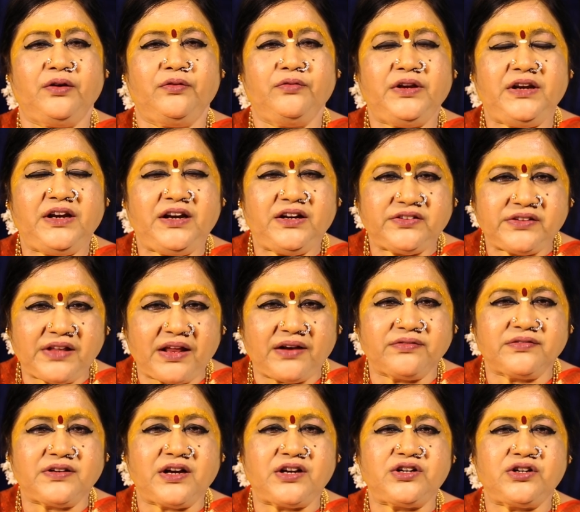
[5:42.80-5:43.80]
We need
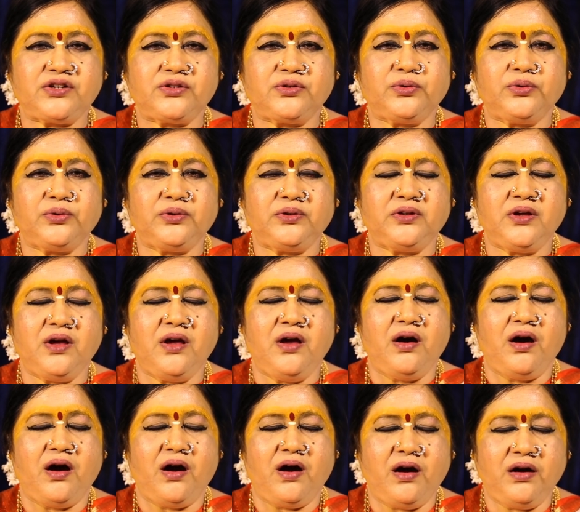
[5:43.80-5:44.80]
self-control
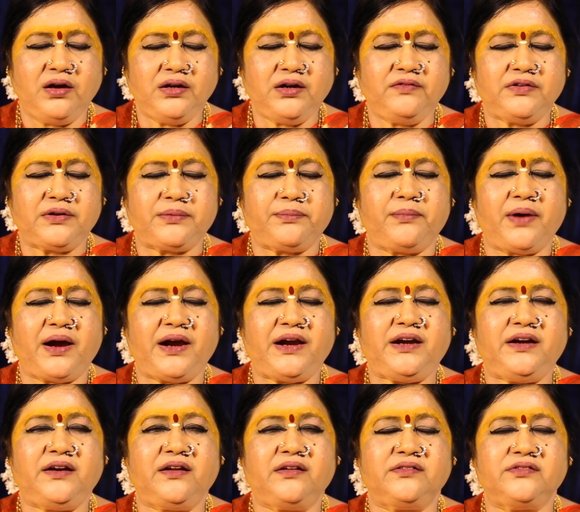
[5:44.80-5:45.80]
on our
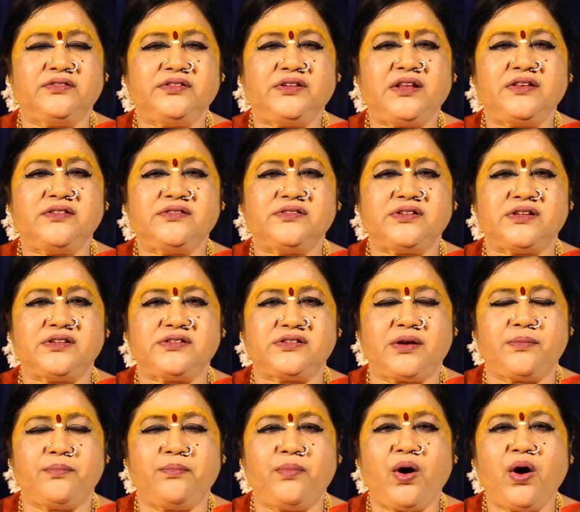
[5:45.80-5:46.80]
mind and senses
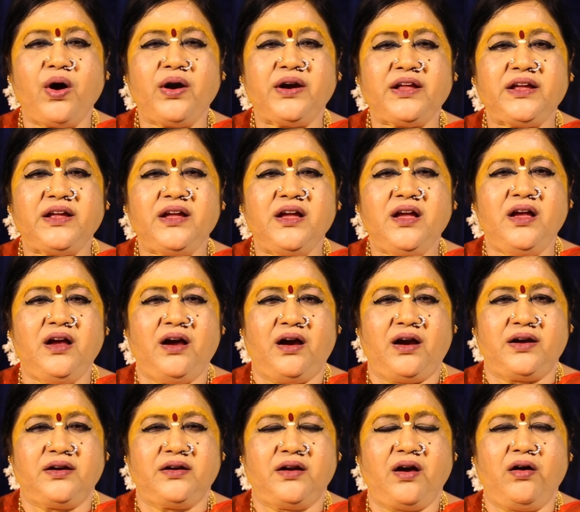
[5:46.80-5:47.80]
and body
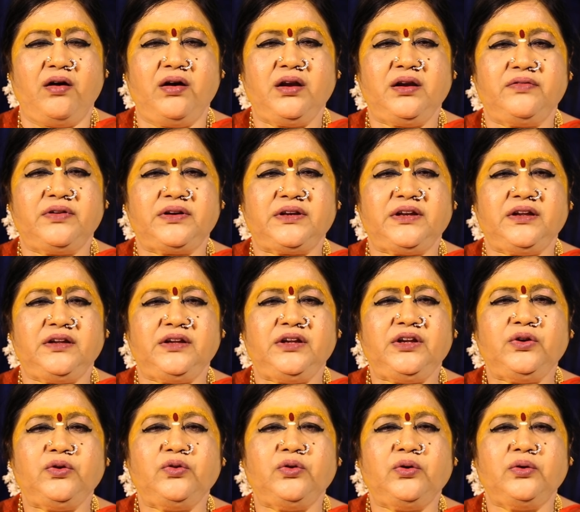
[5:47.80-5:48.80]
and all our
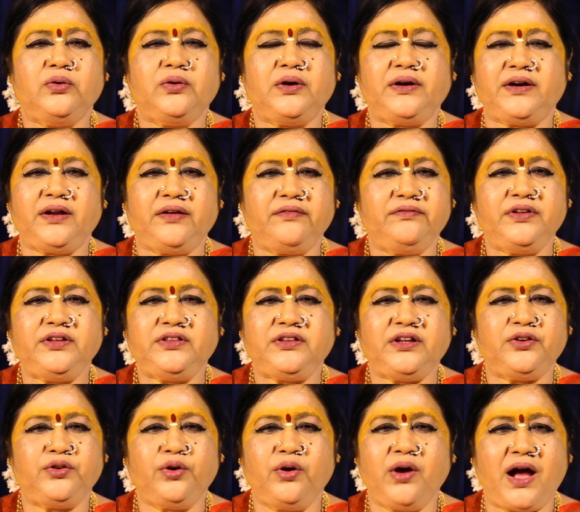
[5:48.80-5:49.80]
ego and
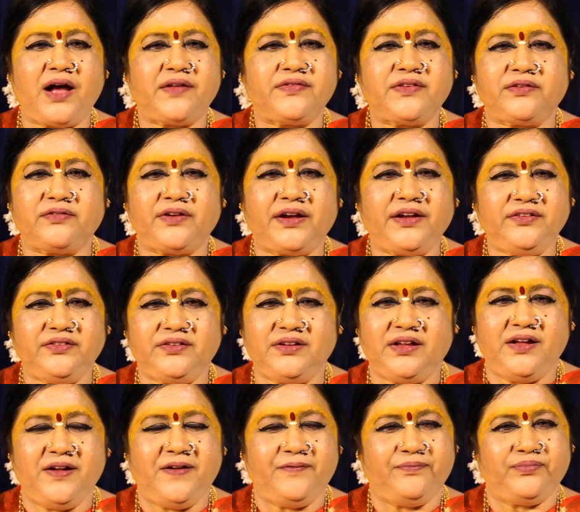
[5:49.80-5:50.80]
everything, no? Otherwise,
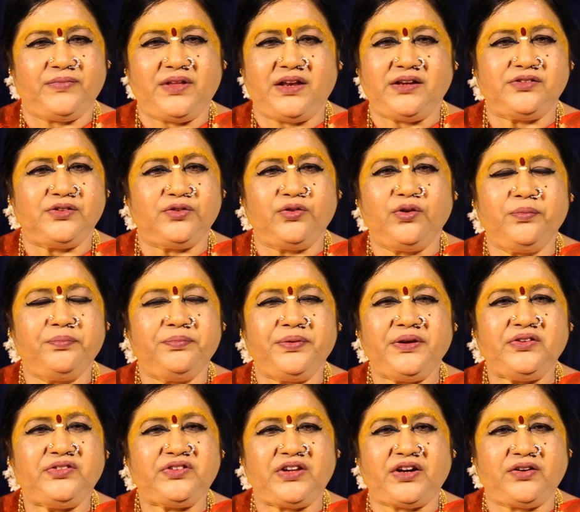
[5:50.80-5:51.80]
there is no
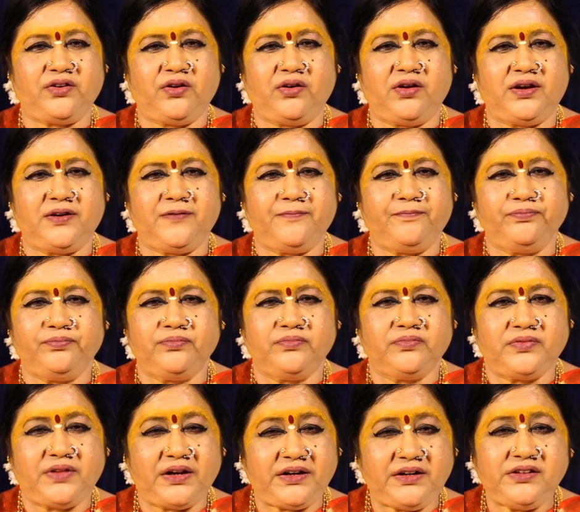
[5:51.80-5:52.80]
peace at all.
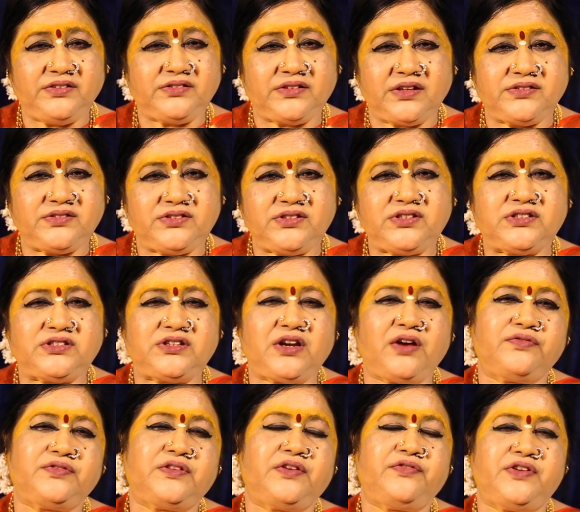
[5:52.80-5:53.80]
That is the gist
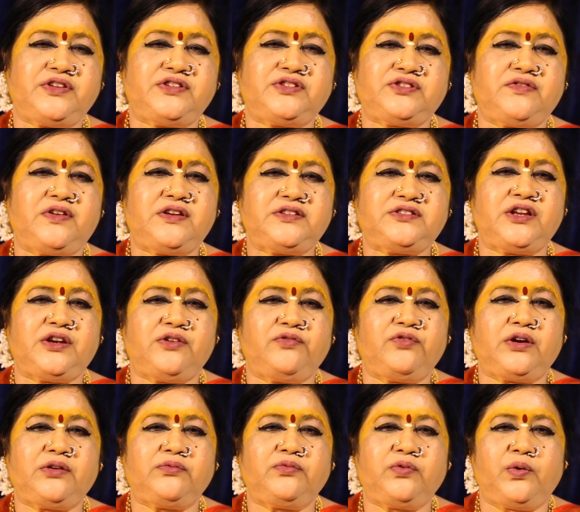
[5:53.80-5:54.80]
of the festivals in
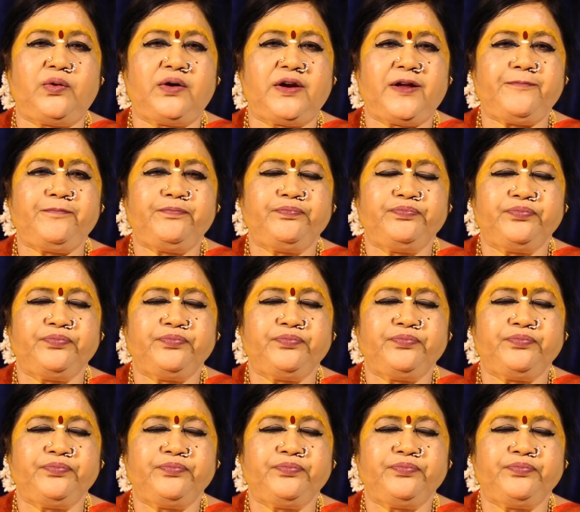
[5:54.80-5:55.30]
one word.